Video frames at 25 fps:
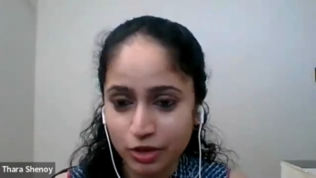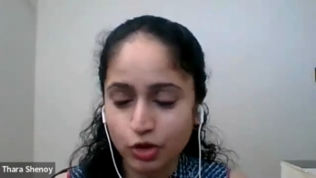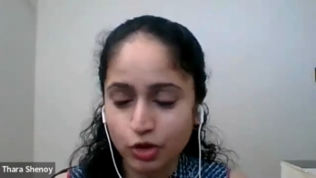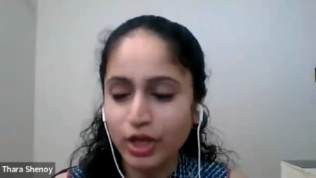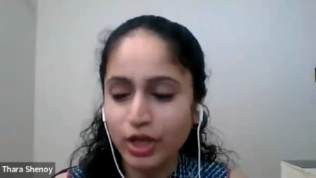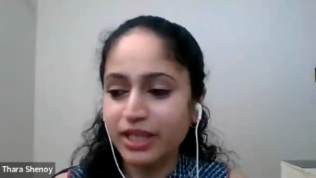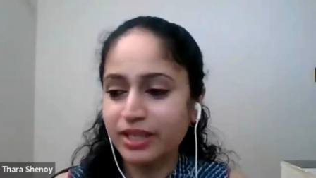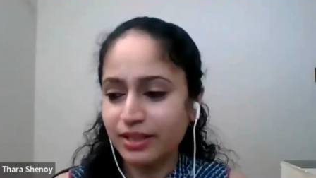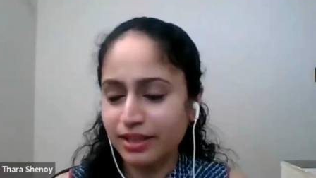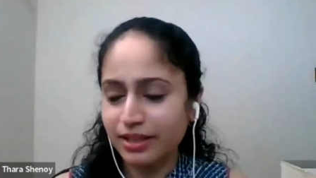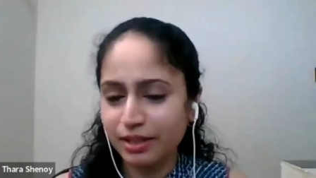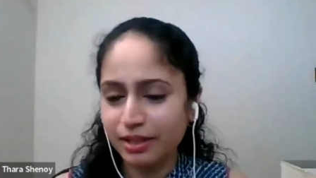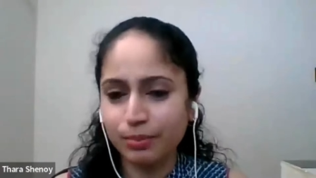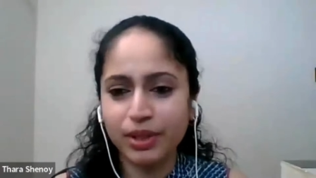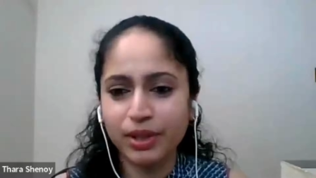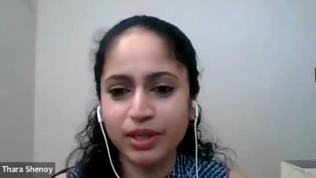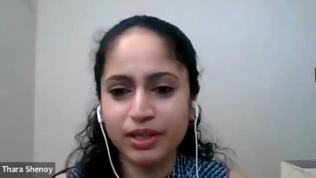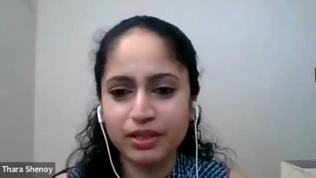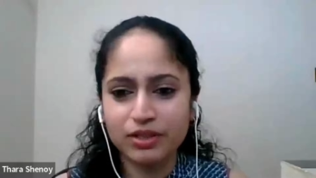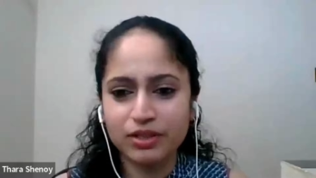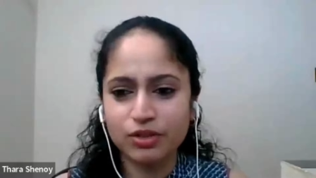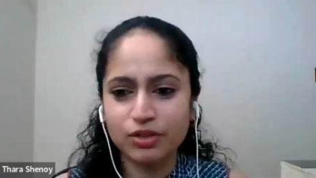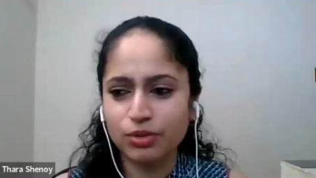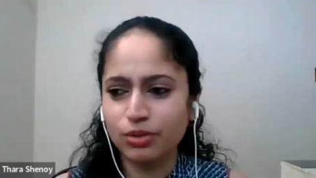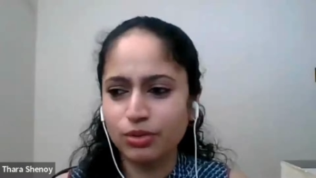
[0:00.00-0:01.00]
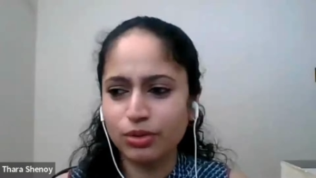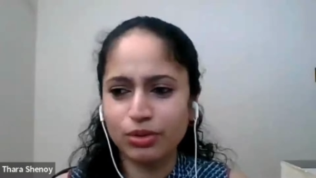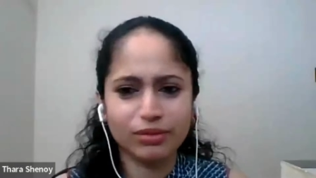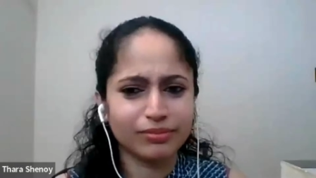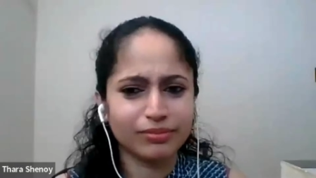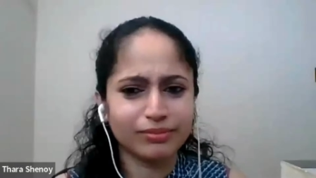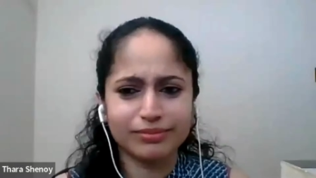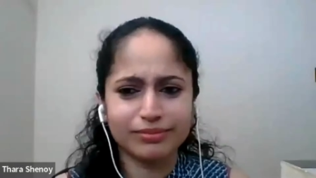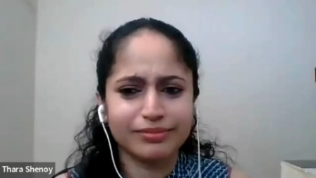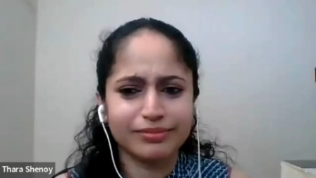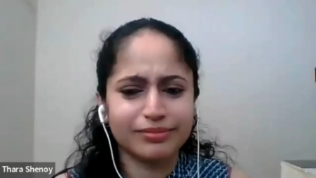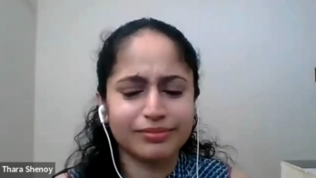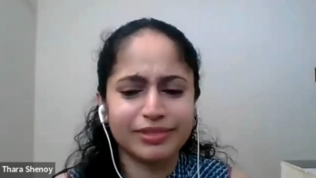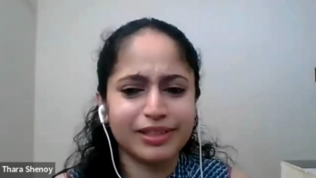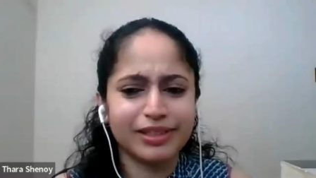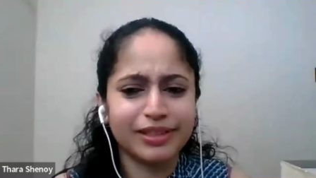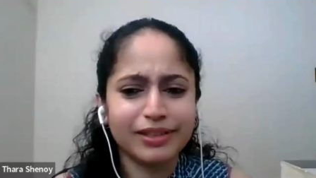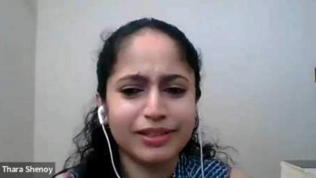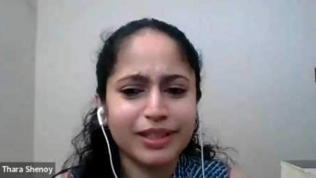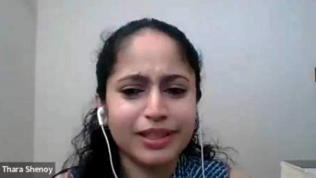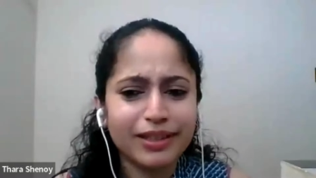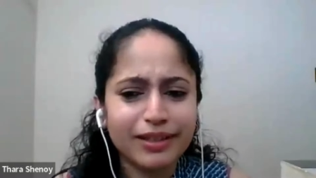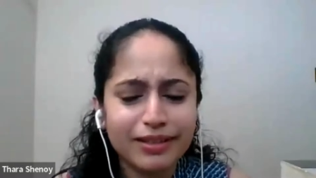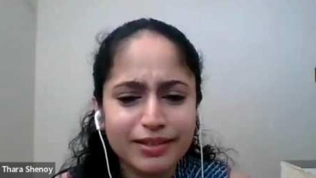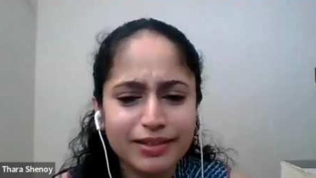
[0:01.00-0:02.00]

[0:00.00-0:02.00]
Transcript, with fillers: So I tell parents, you know, learning